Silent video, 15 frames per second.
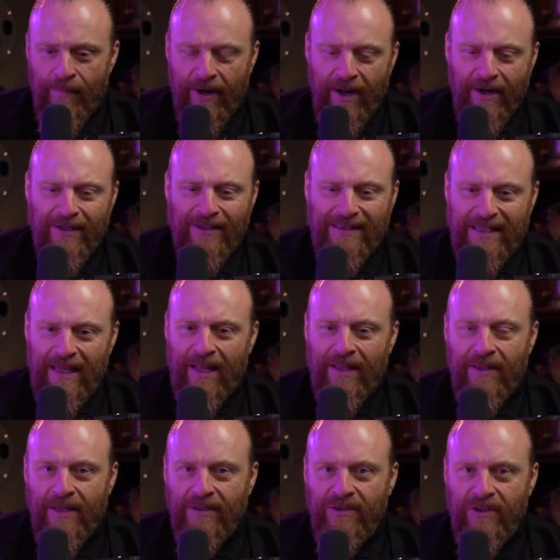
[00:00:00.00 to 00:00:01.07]
But
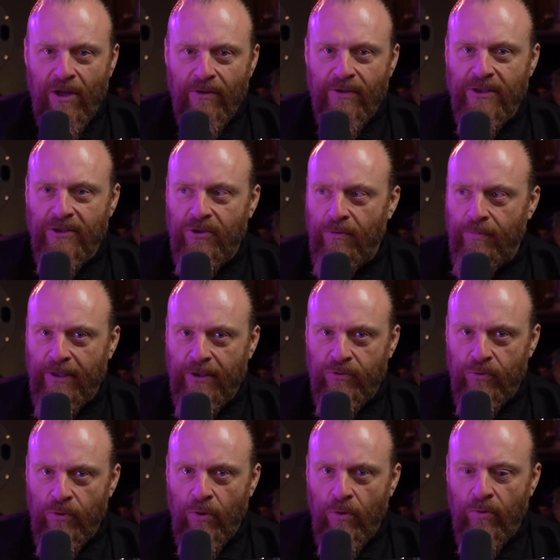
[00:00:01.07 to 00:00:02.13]
understand this. Know this to be
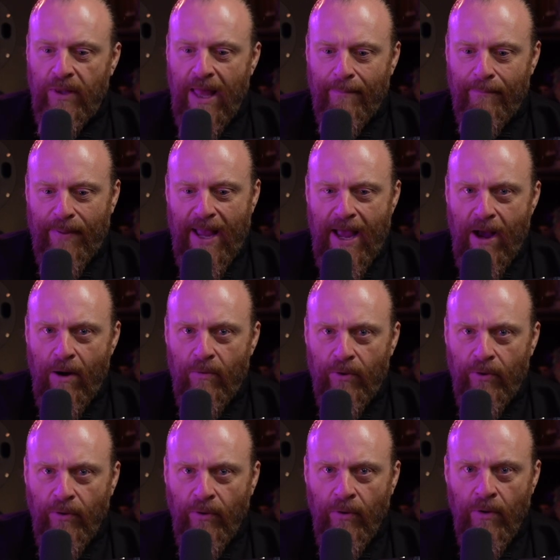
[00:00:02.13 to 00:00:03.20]
true. That
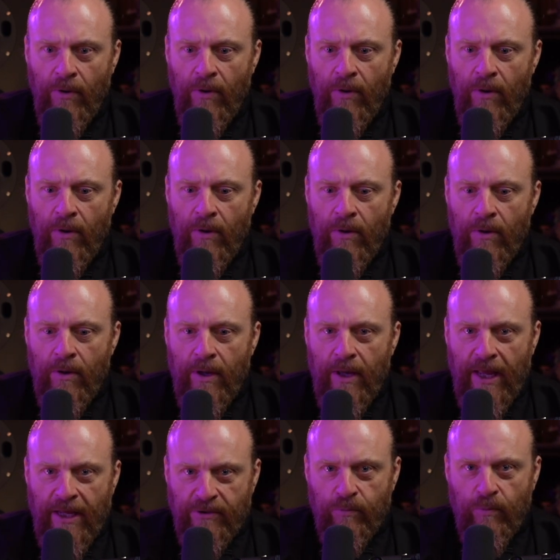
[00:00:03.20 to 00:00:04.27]
power
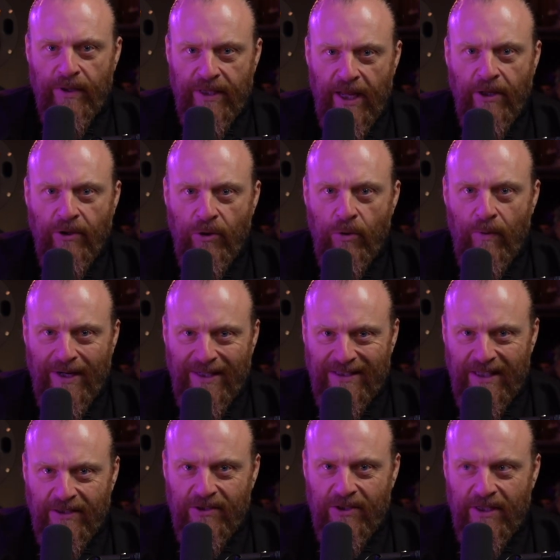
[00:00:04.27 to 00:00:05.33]
is within you, and it's
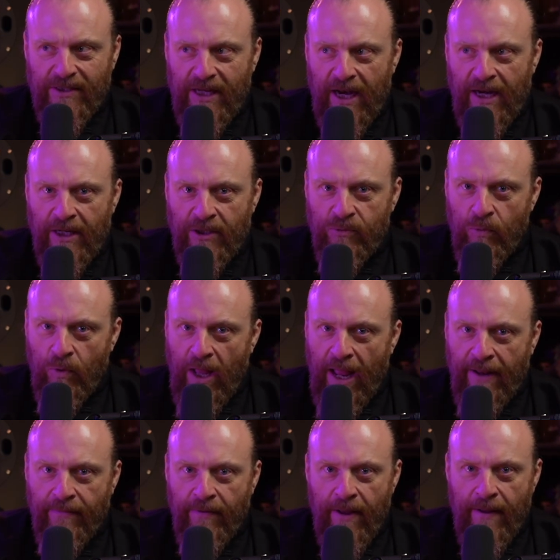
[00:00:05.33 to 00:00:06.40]
instantaneous. Mm-hmm.
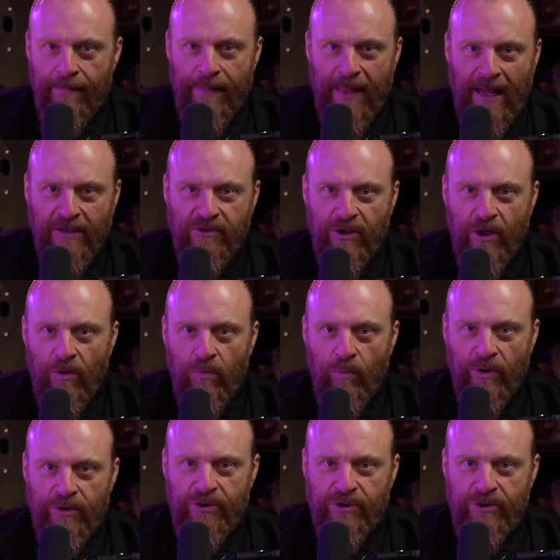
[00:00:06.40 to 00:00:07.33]
And and so what